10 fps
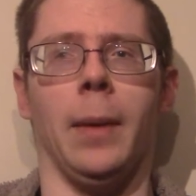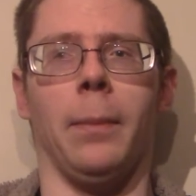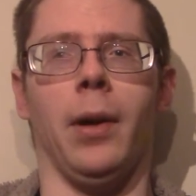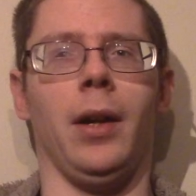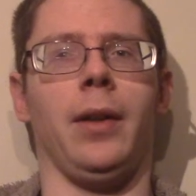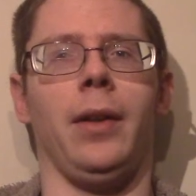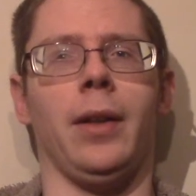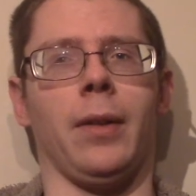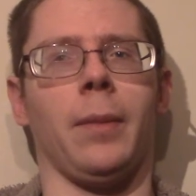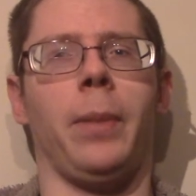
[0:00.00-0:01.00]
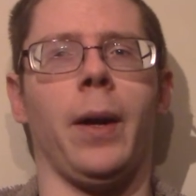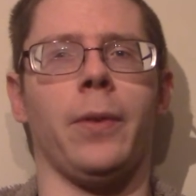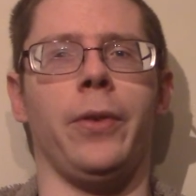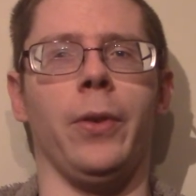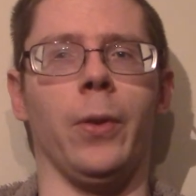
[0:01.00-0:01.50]
But
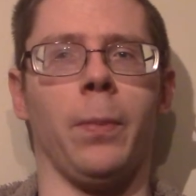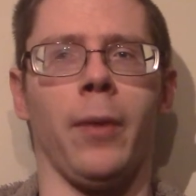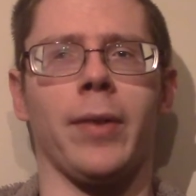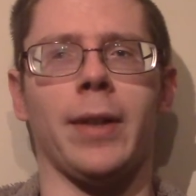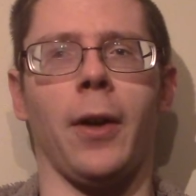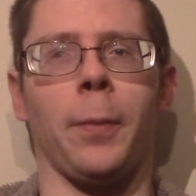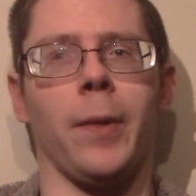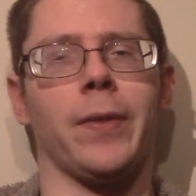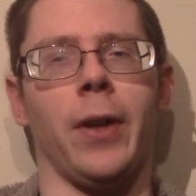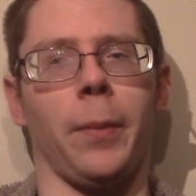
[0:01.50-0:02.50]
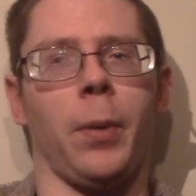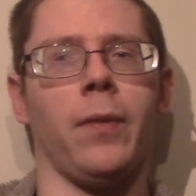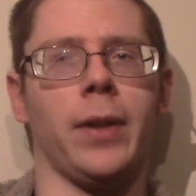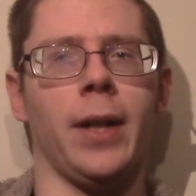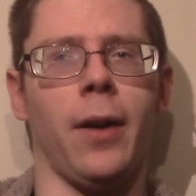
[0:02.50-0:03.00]
compared to perfect
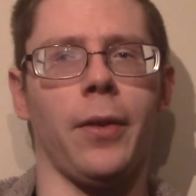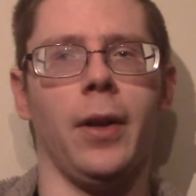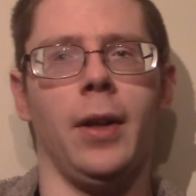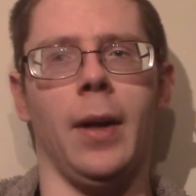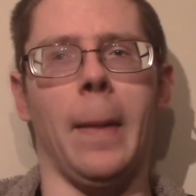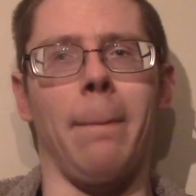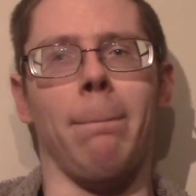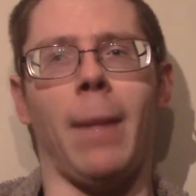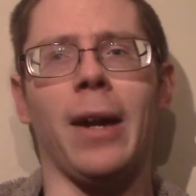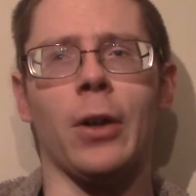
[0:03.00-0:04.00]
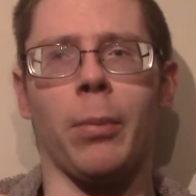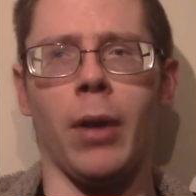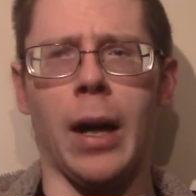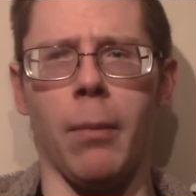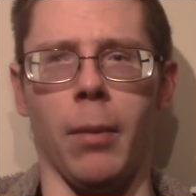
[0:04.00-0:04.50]
health, minor
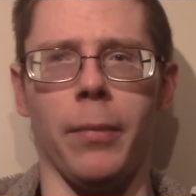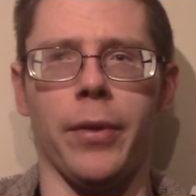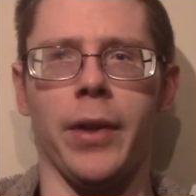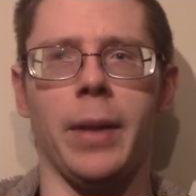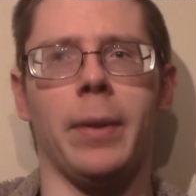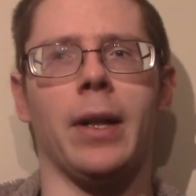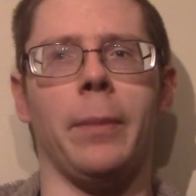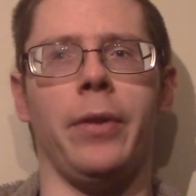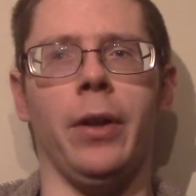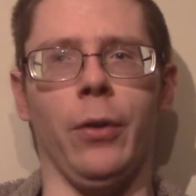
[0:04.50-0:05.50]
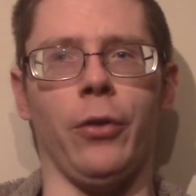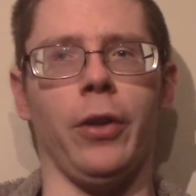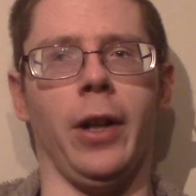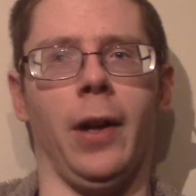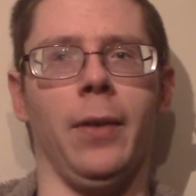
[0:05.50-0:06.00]
problem suddenly becomes huge,
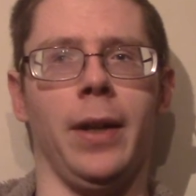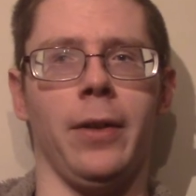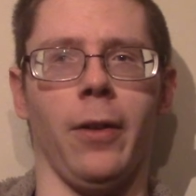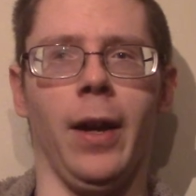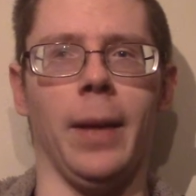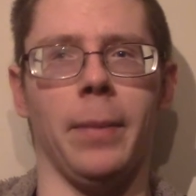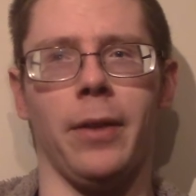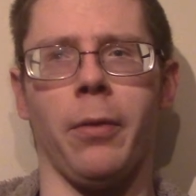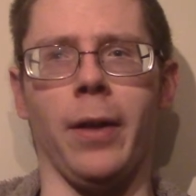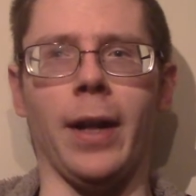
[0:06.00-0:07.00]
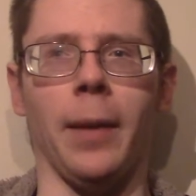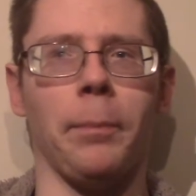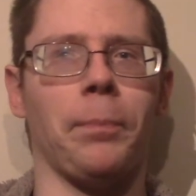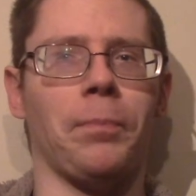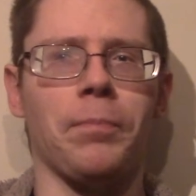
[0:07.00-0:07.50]
in your head, but it's really not,
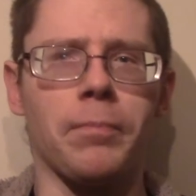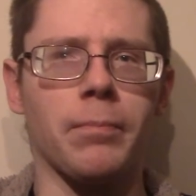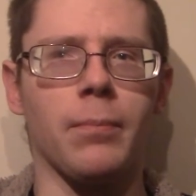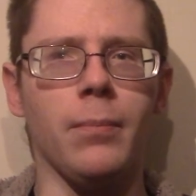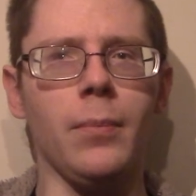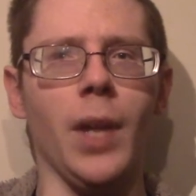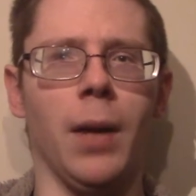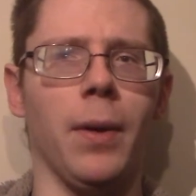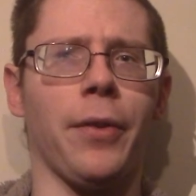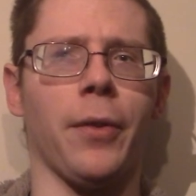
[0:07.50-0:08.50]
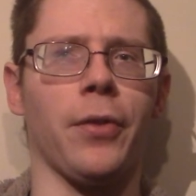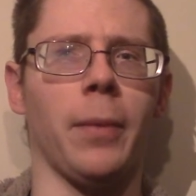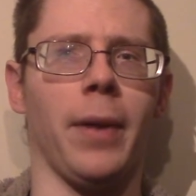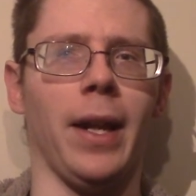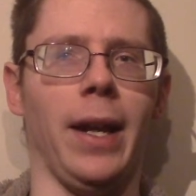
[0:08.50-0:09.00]
unless there's
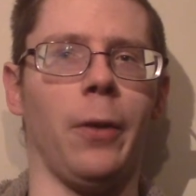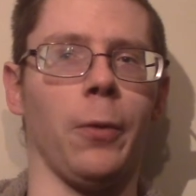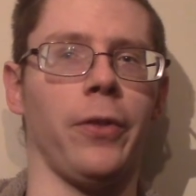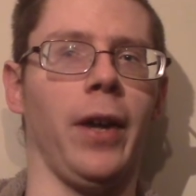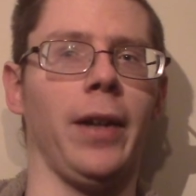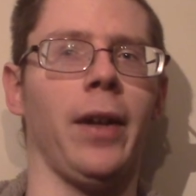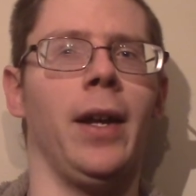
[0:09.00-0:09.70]
some kind of outward sign.